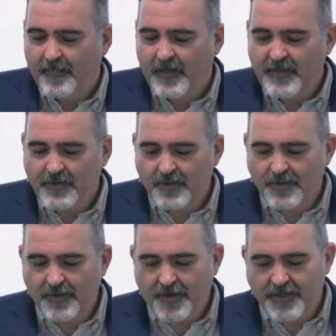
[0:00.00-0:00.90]
Let me talk
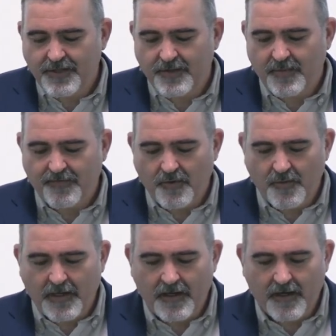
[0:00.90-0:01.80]
to the Christian before
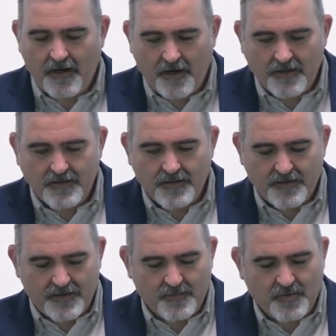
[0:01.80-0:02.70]
we close
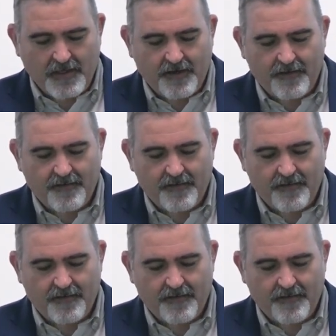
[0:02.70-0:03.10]
this morning.